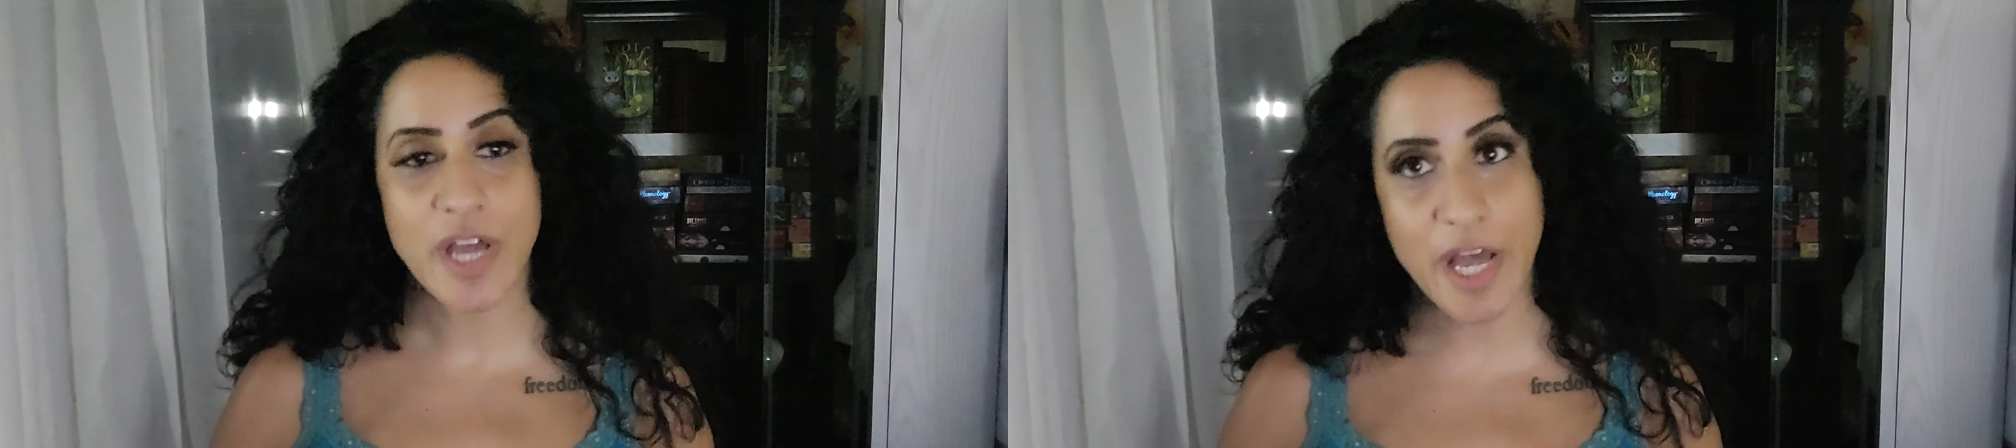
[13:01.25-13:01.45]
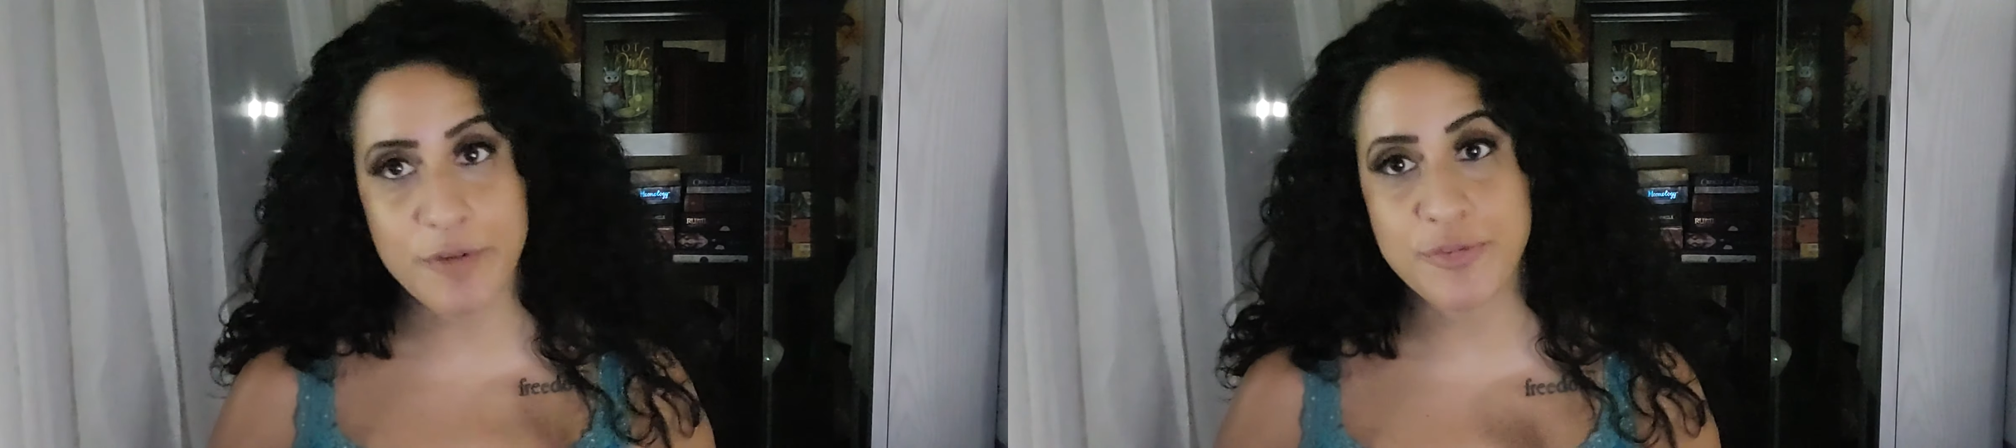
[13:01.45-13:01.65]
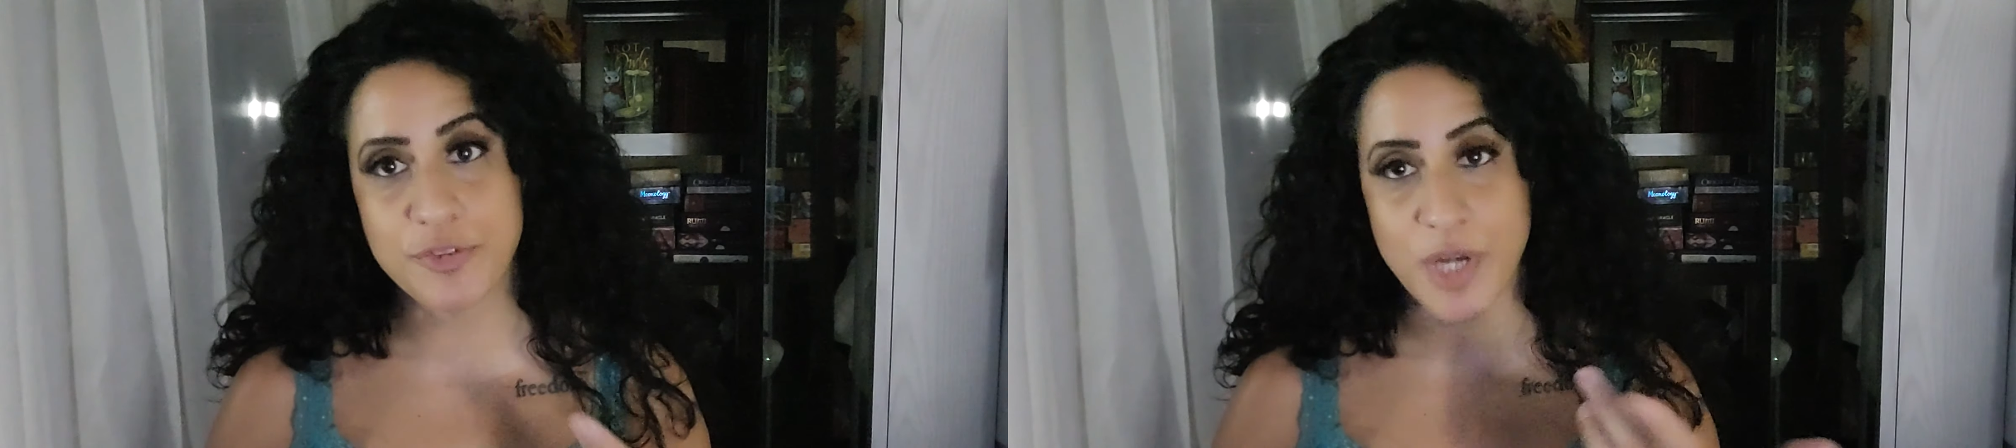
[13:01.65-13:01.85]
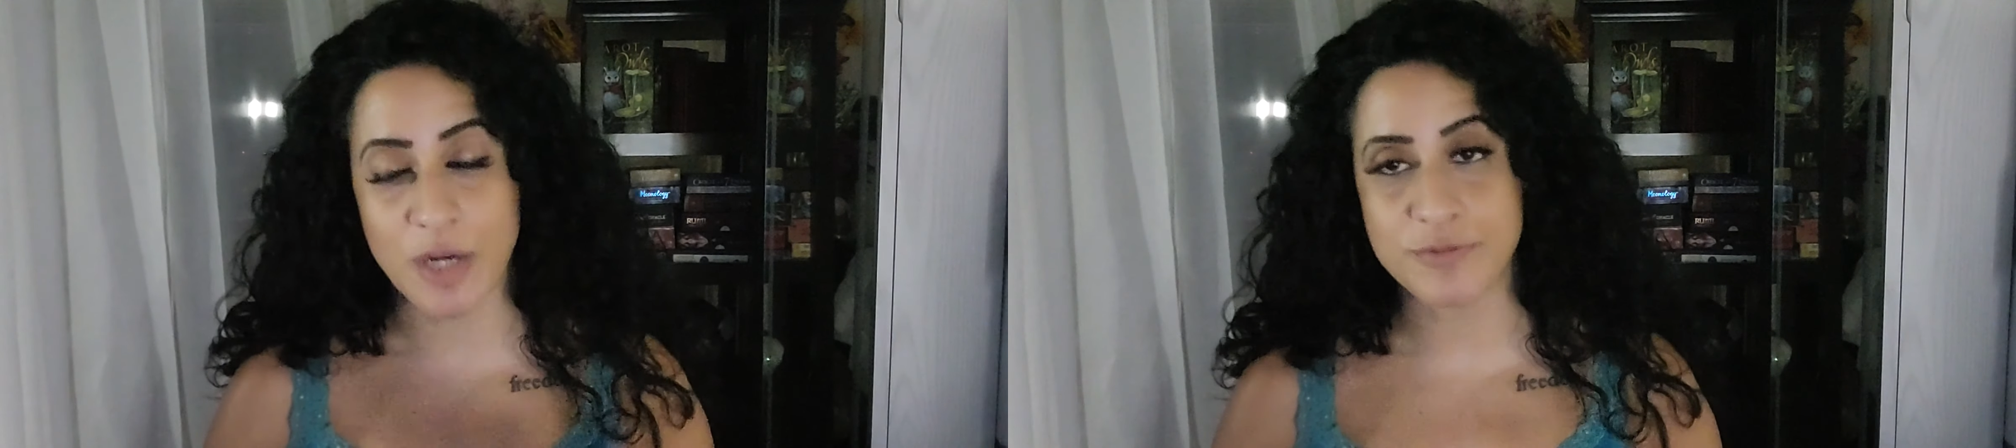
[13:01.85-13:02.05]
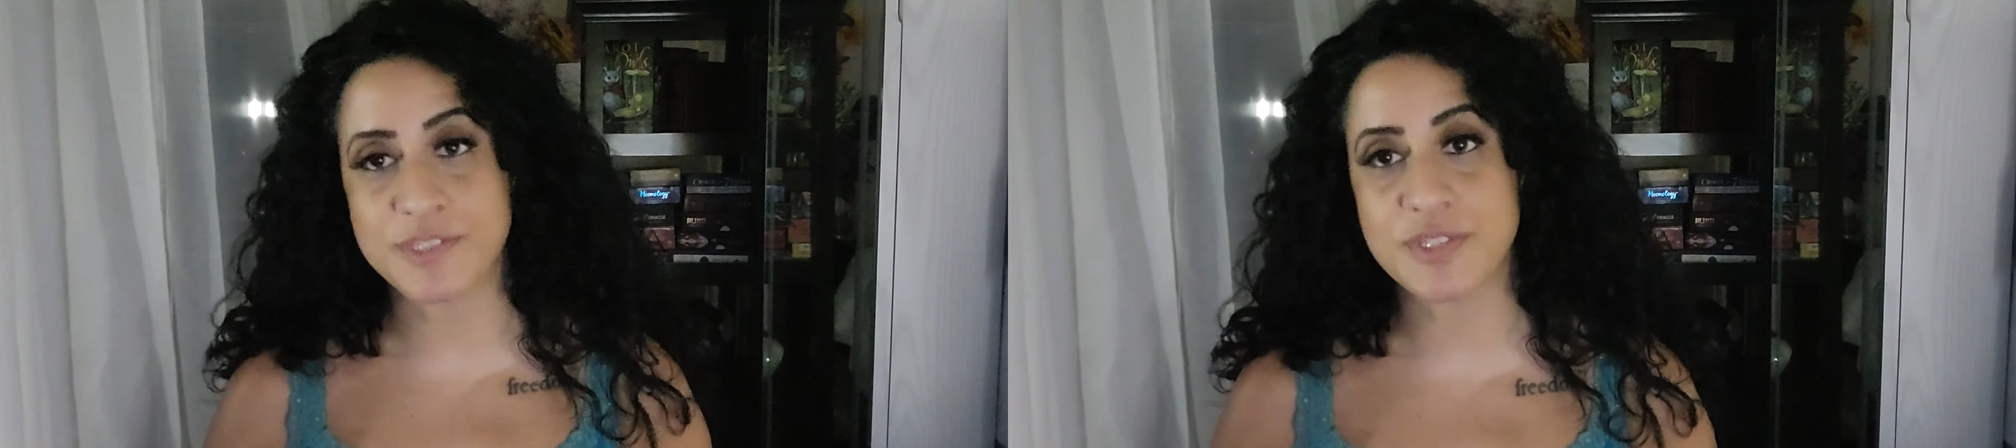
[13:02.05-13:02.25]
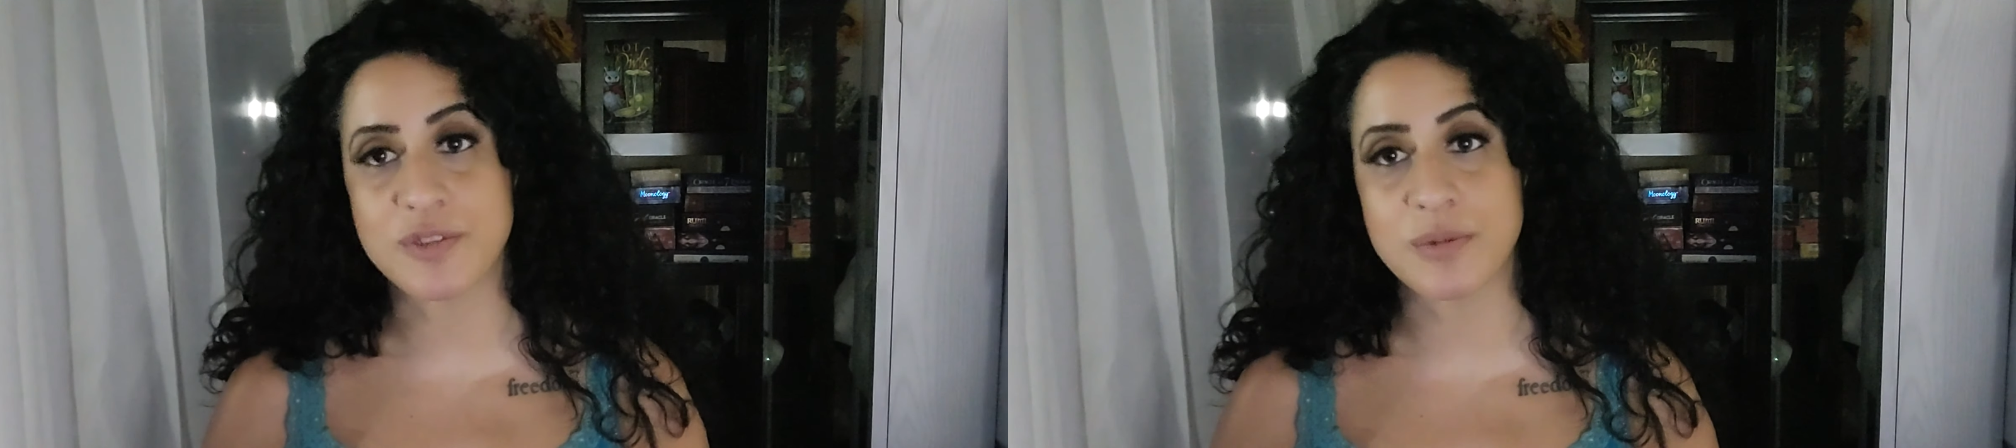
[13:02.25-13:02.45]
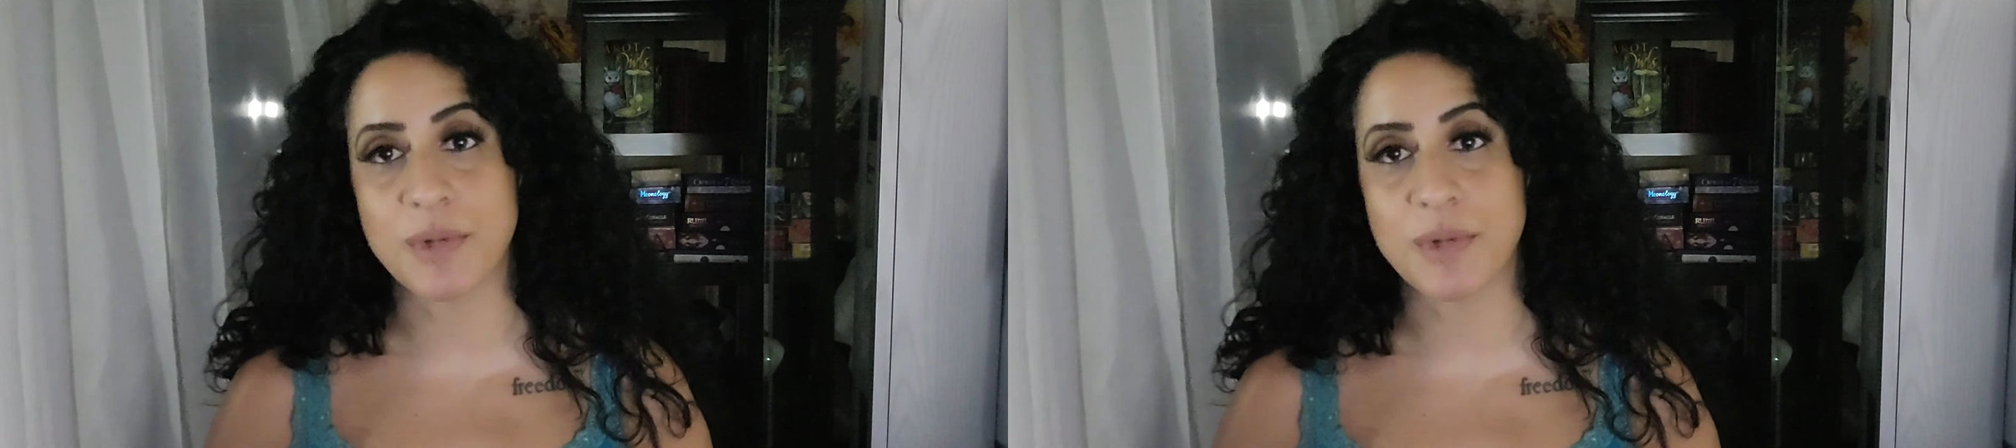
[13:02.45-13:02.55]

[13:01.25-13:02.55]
after our physical